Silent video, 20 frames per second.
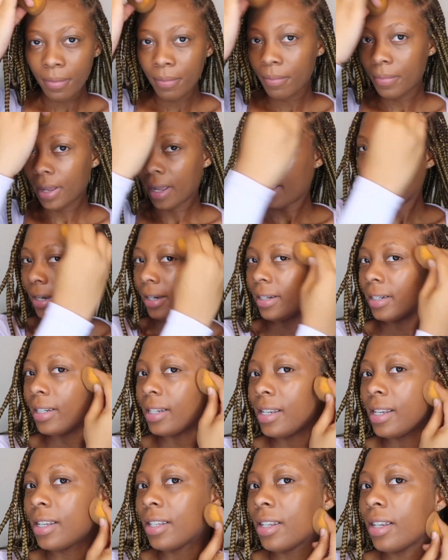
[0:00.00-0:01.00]
but
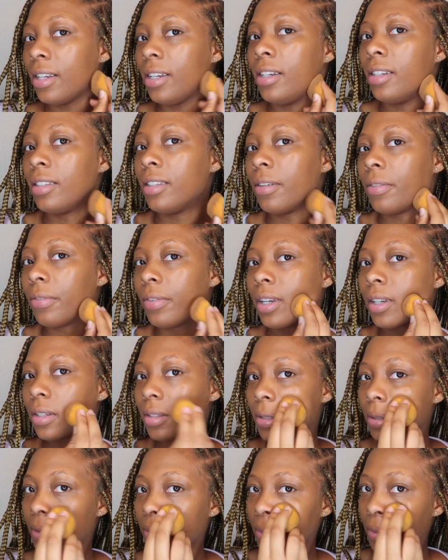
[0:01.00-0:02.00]
this is an easy
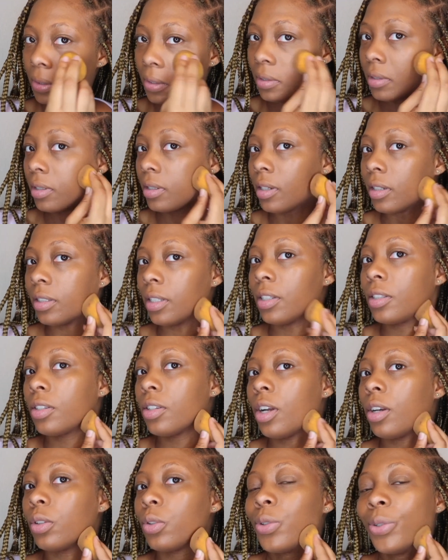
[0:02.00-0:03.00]
fix because it's
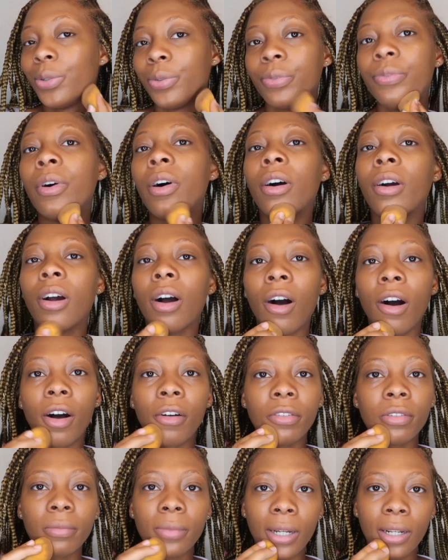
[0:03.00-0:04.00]
not too far
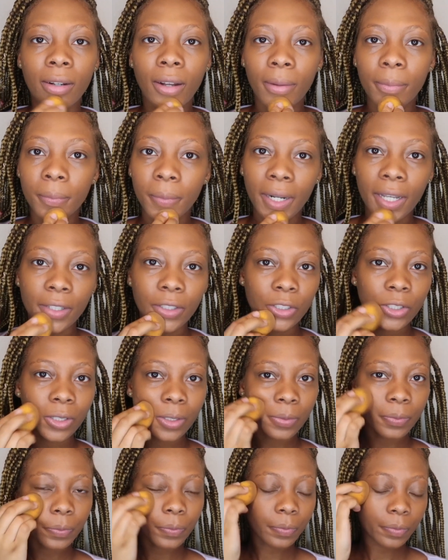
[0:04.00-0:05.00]
off my
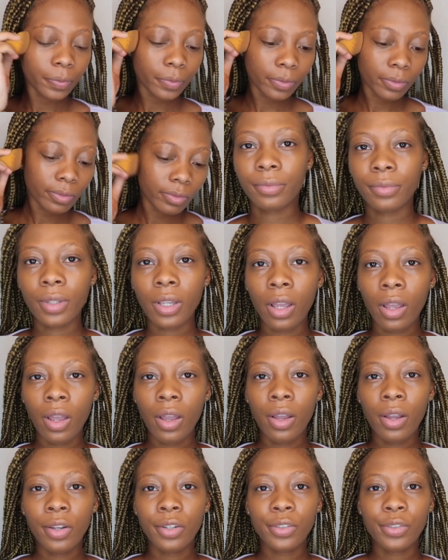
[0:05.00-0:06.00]
complexion.
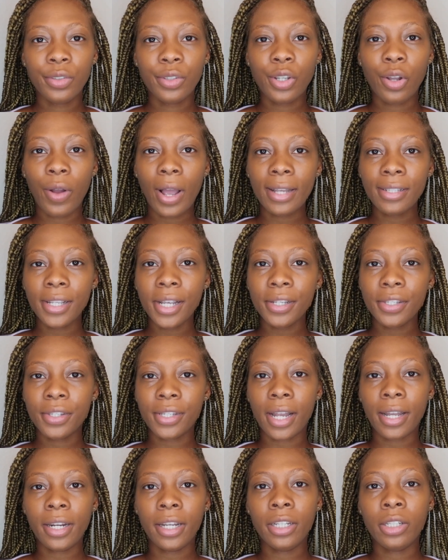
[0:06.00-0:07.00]
So as I
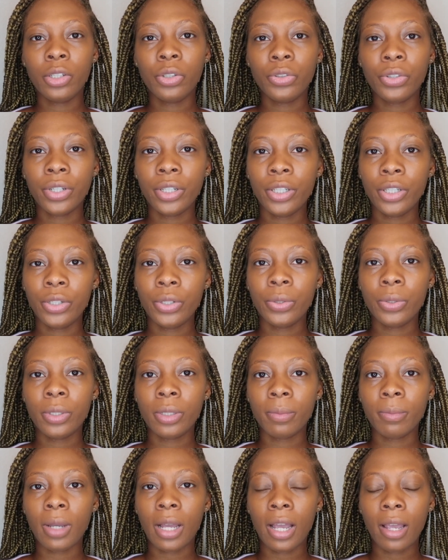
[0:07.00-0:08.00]
said, I usually
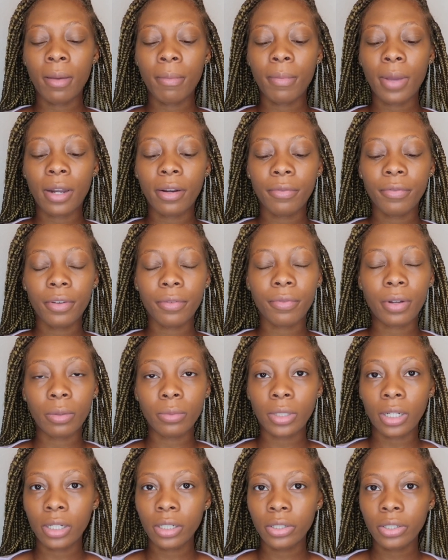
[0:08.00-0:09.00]
use my Benefit
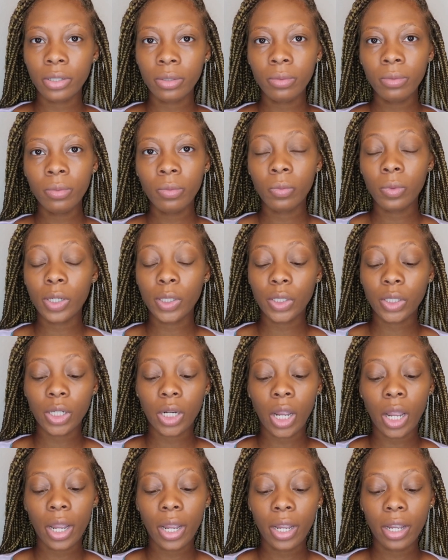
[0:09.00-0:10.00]
foundation, which
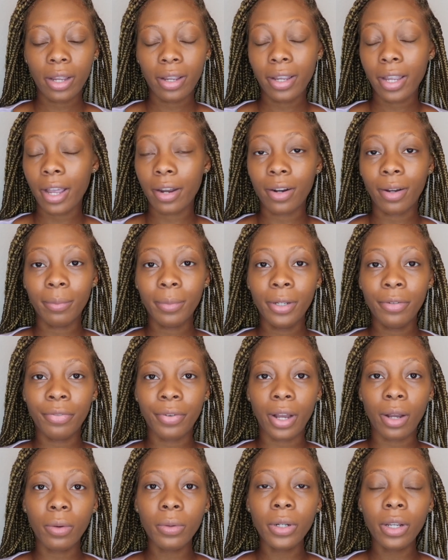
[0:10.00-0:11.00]
cannot be
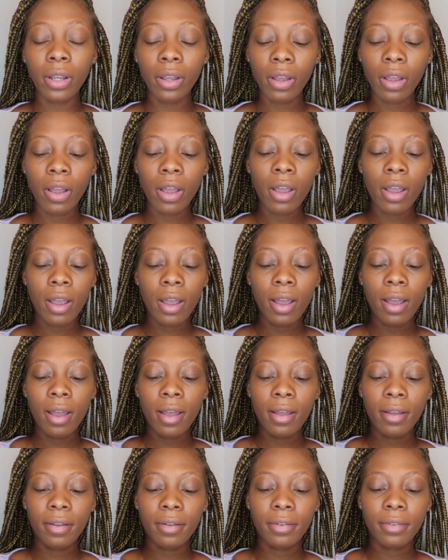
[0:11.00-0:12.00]
found.
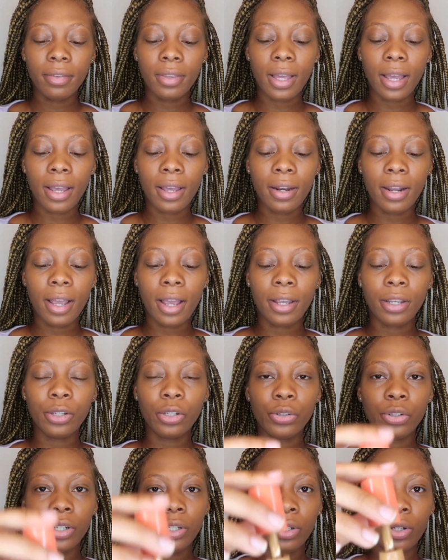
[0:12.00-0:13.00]
Then I
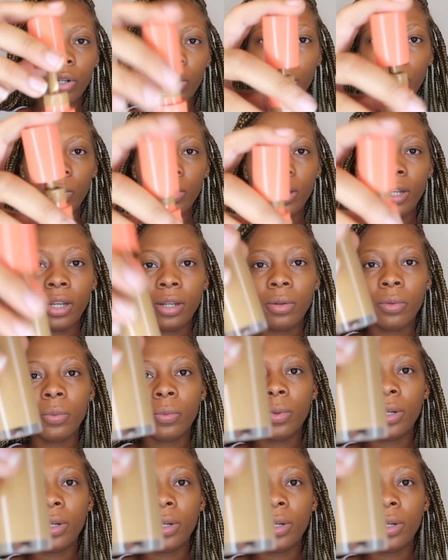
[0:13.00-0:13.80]
usually go in